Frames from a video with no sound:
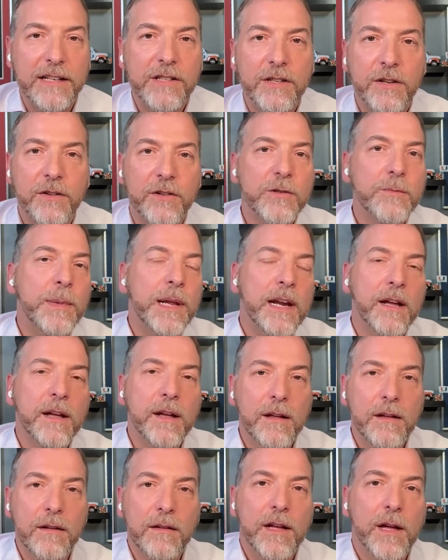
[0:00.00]
So there's been a
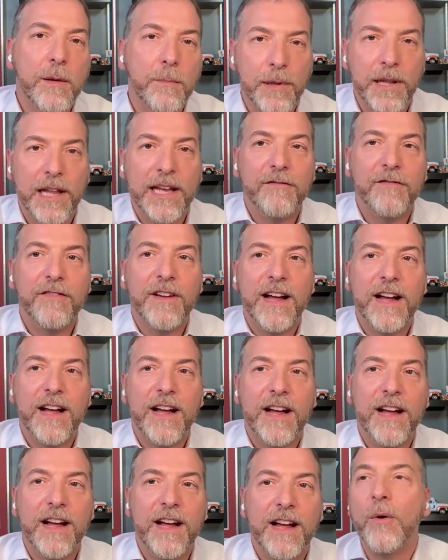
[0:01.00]
complaint
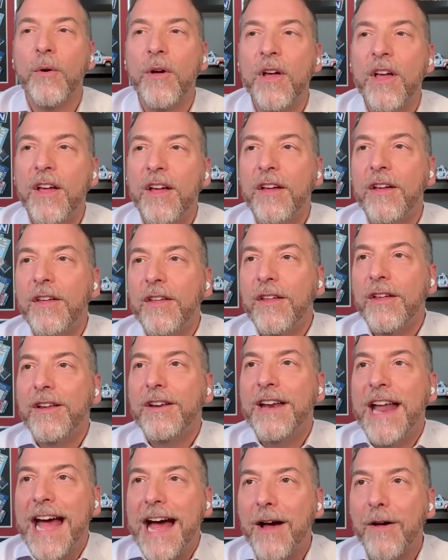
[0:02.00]
filed. So
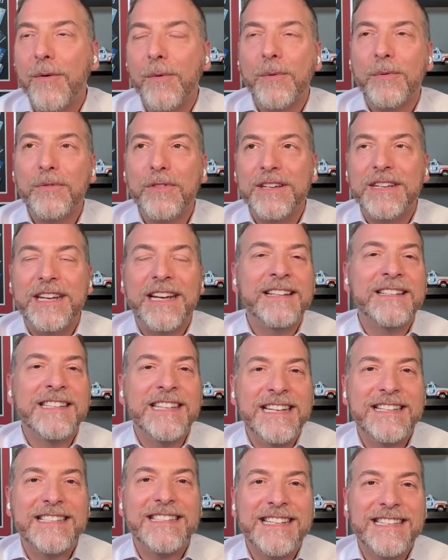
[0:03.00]
now the DNC
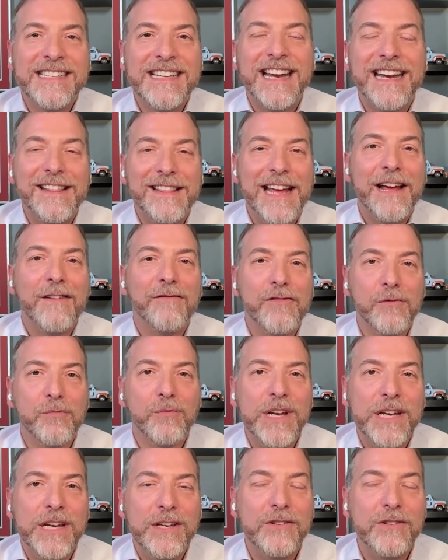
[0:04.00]
has decided they have to
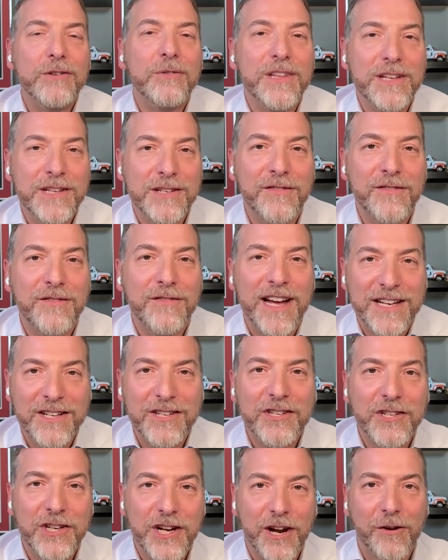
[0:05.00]
redo this
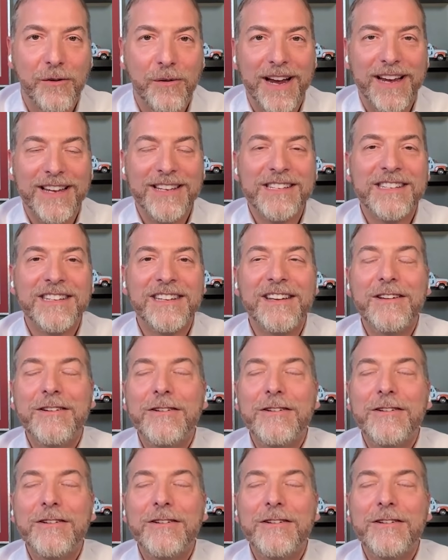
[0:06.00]
vice chair race.